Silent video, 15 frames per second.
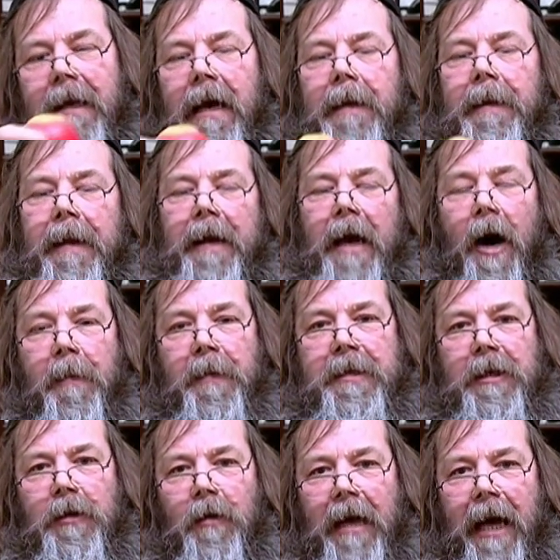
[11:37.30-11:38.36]
and then the
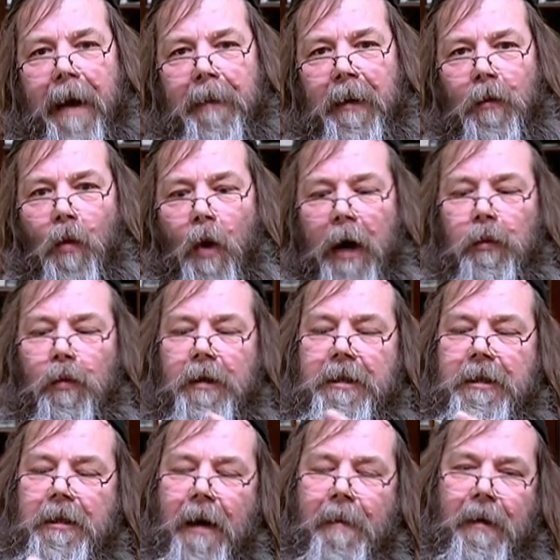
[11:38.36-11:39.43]
opposite will happen. What
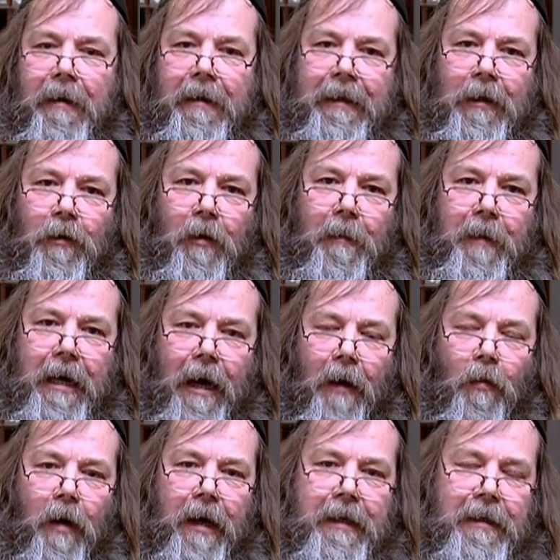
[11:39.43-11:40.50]
was summer will
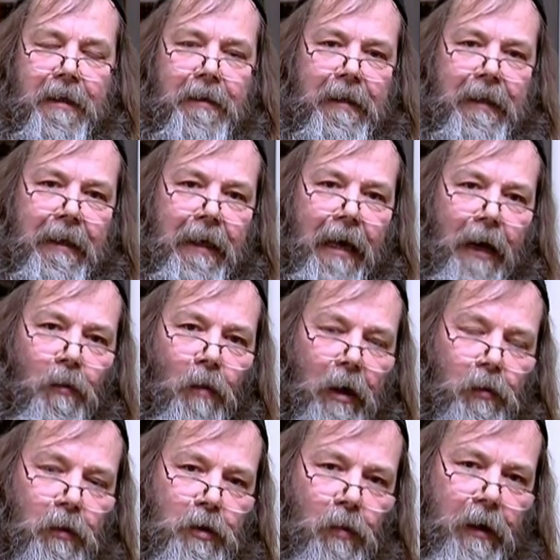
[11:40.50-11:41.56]
become winter, and
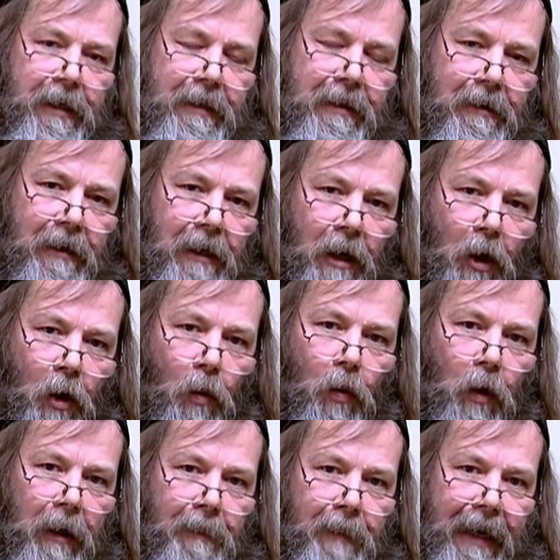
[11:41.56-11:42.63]
what was winter
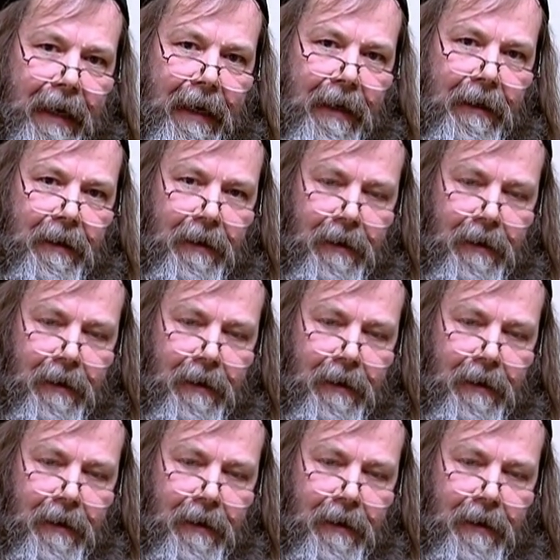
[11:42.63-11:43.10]
will become